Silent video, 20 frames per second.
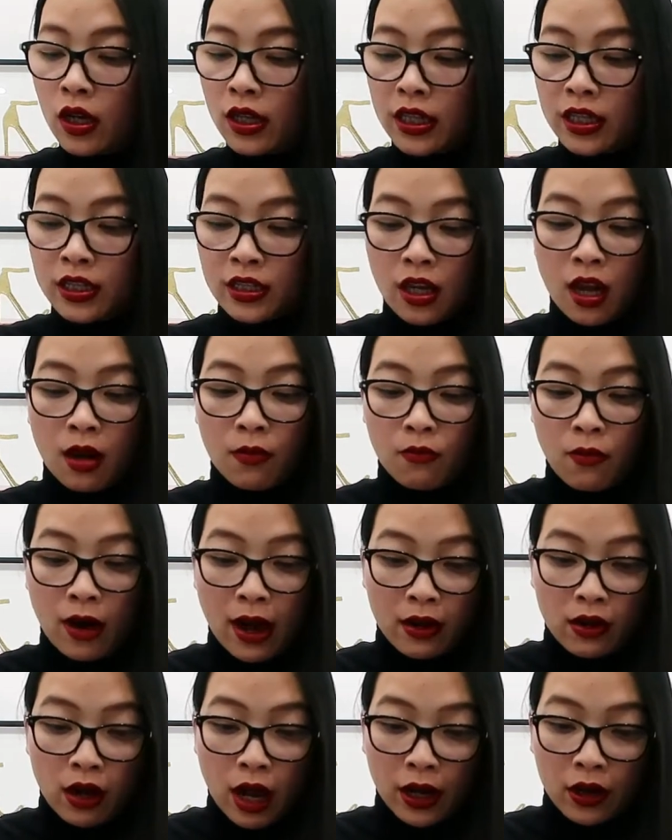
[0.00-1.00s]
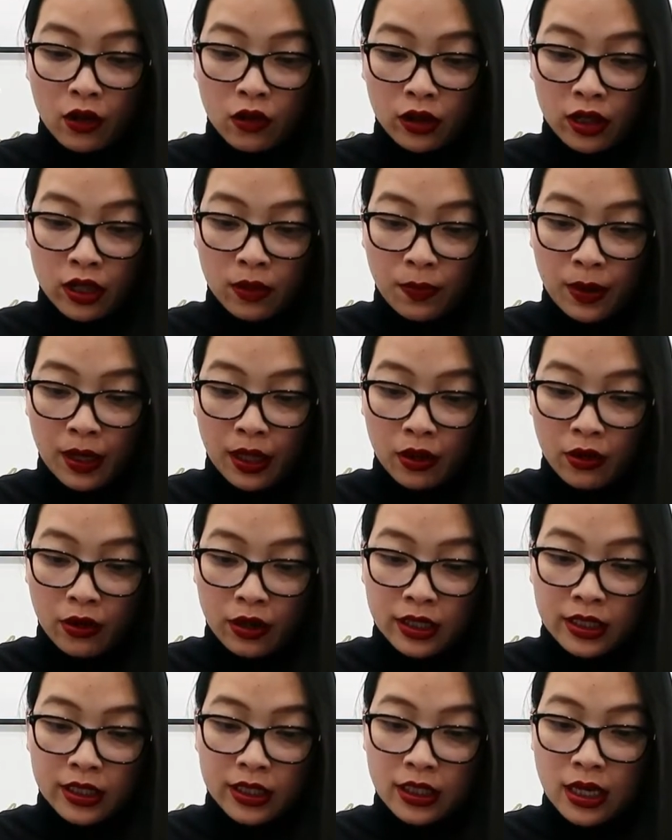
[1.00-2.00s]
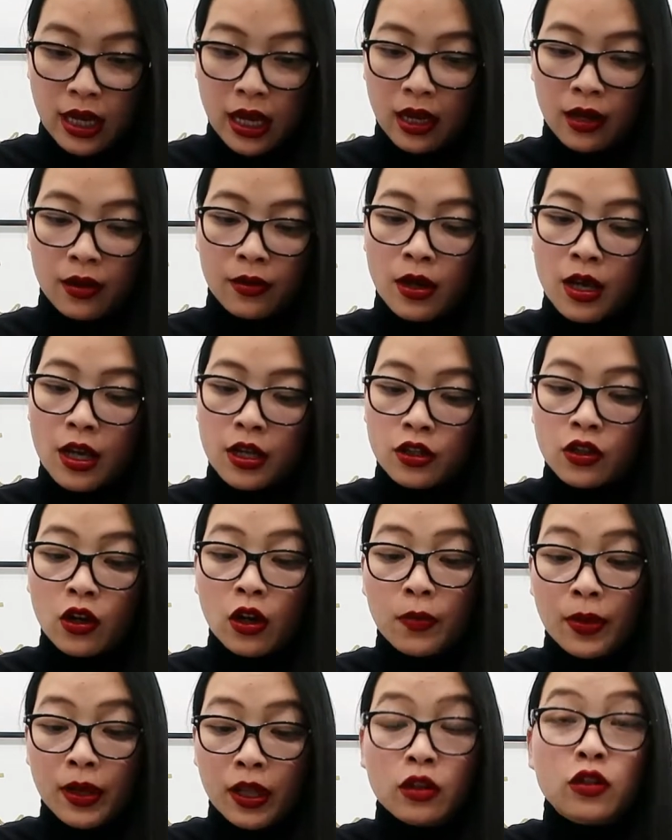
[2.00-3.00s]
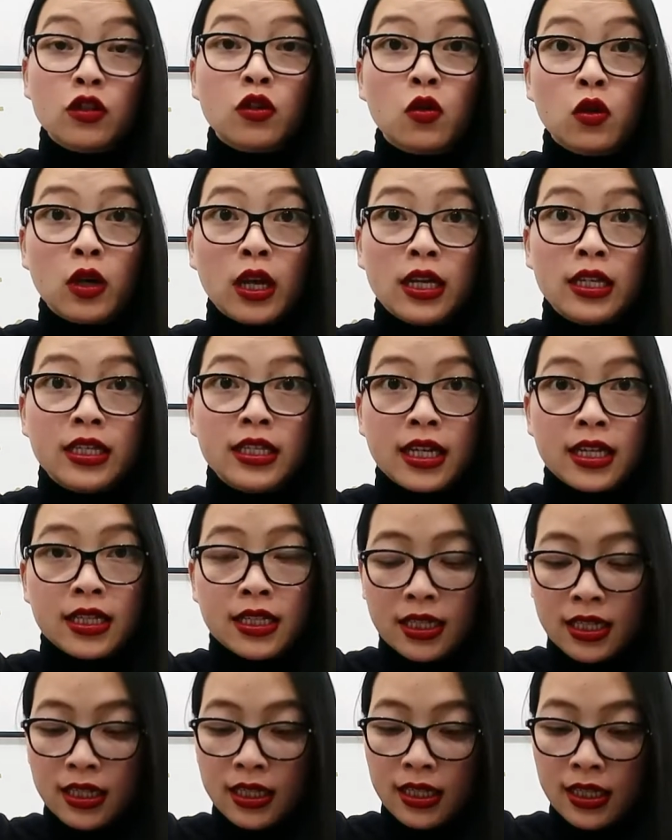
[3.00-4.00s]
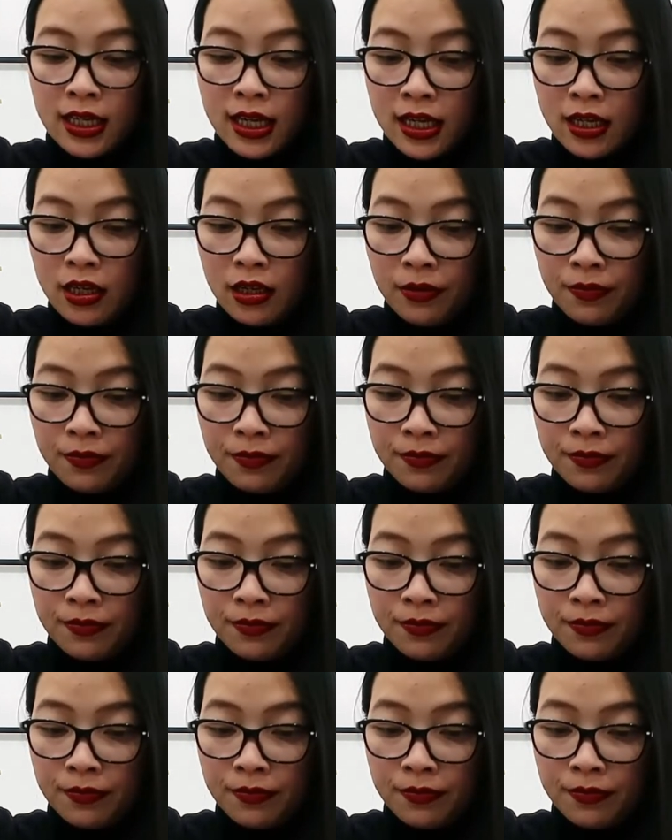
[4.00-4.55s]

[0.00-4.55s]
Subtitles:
at this time around I got the Pillow Talk Intense instead.